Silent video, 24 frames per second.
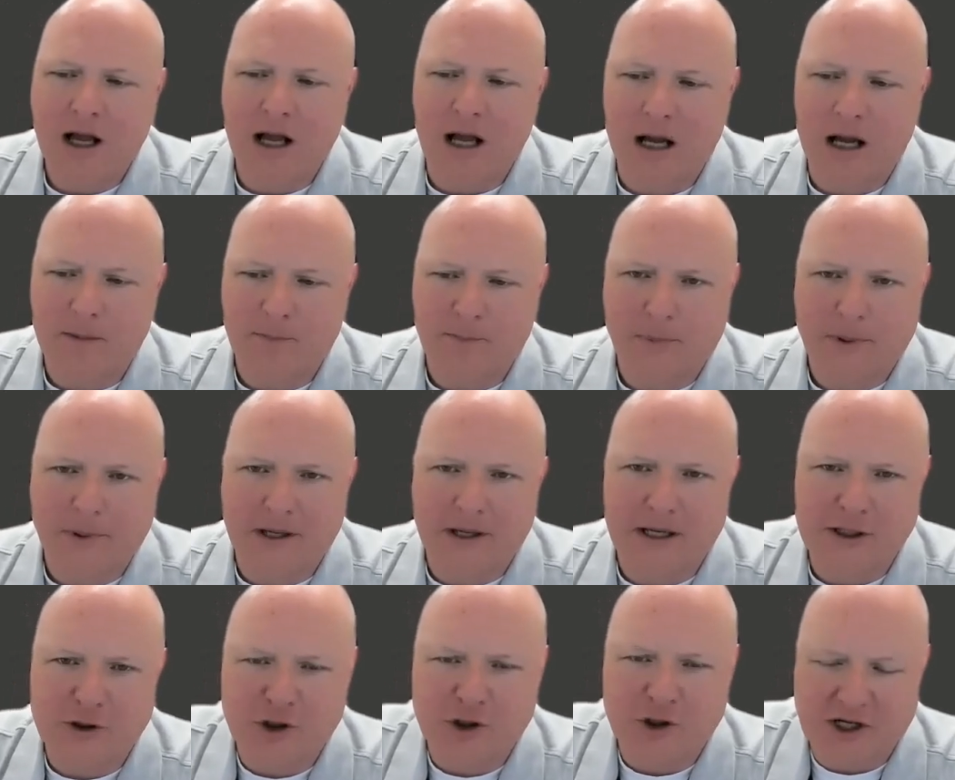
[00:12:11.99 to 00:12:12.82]
up
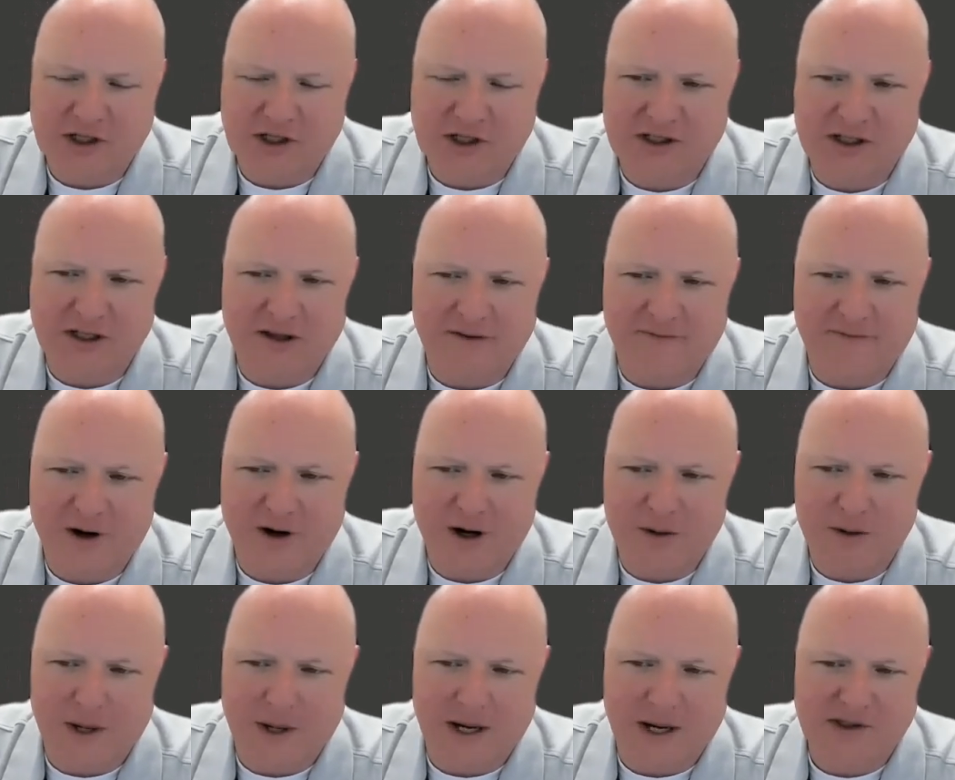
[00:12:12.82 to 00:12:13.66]
just to the
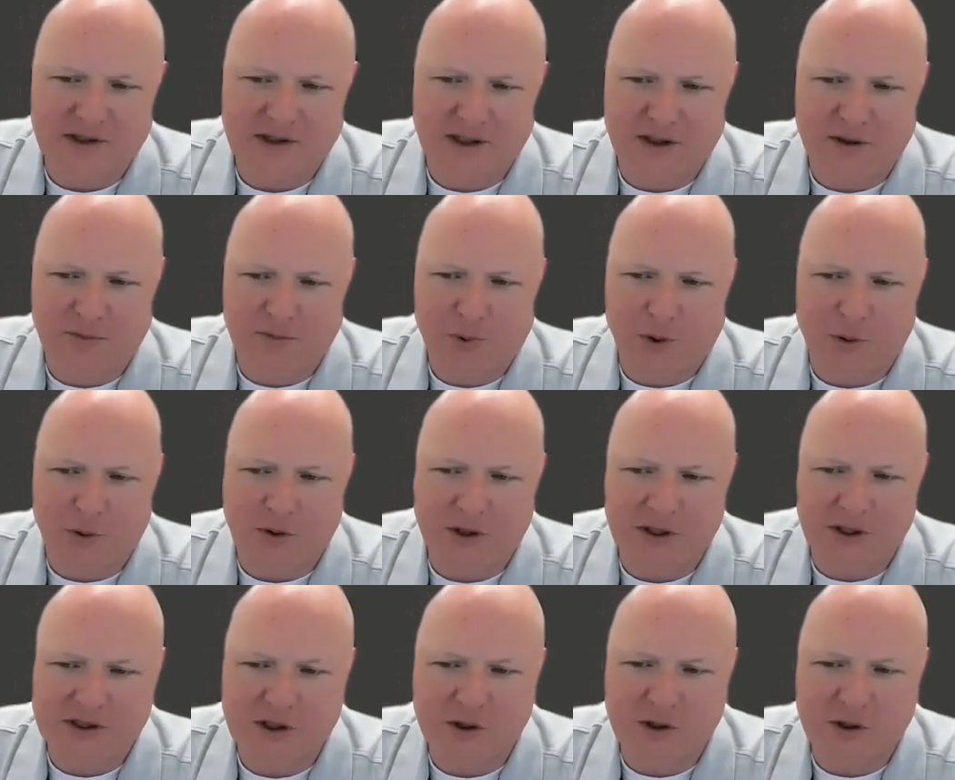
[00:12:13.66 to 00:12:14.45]
very basic components